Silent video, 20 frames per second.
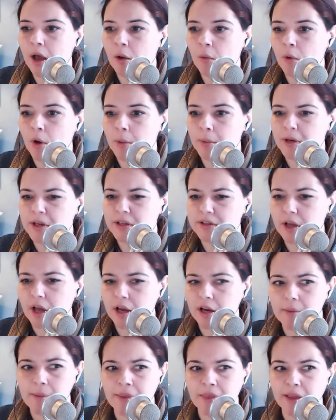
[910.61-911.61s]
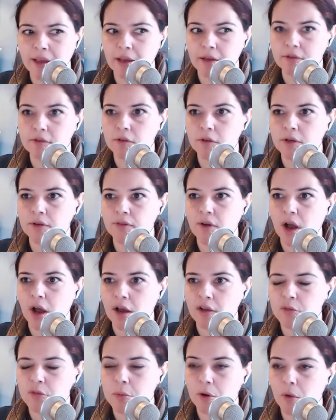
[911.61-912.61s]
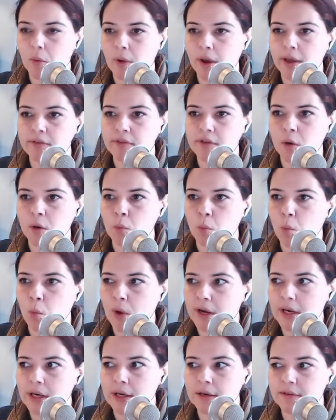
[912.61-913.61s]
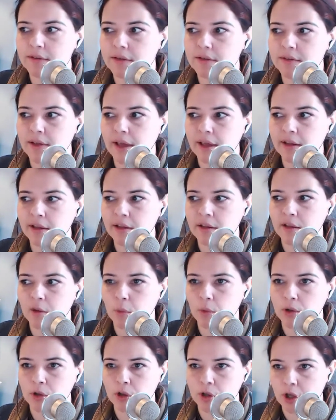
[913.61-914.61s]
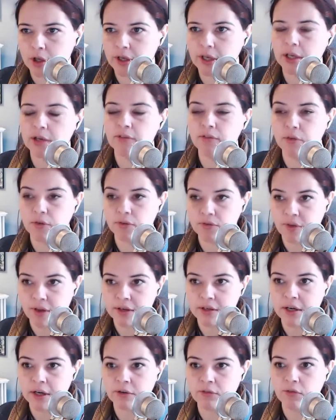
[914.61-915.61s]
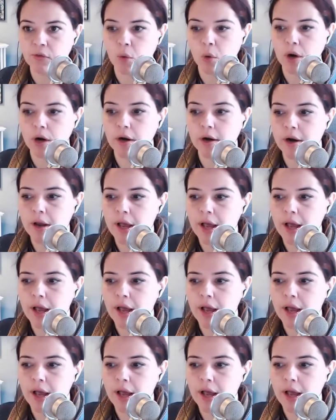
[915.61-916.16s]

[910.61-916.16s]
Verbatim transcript: where I'm going to talk about the history of CosmoQuest and what it is exactly that we're looking for funding for.